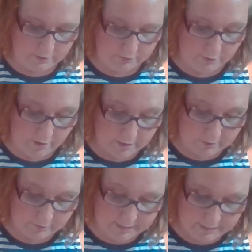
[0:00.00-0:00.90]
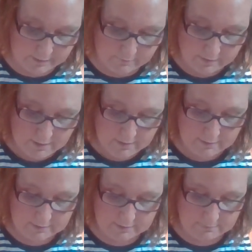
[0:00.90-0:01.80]
you're not creative,
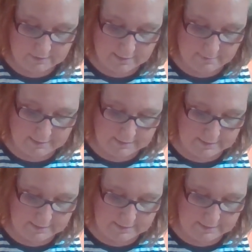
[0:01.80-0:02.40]
because Miss Amy's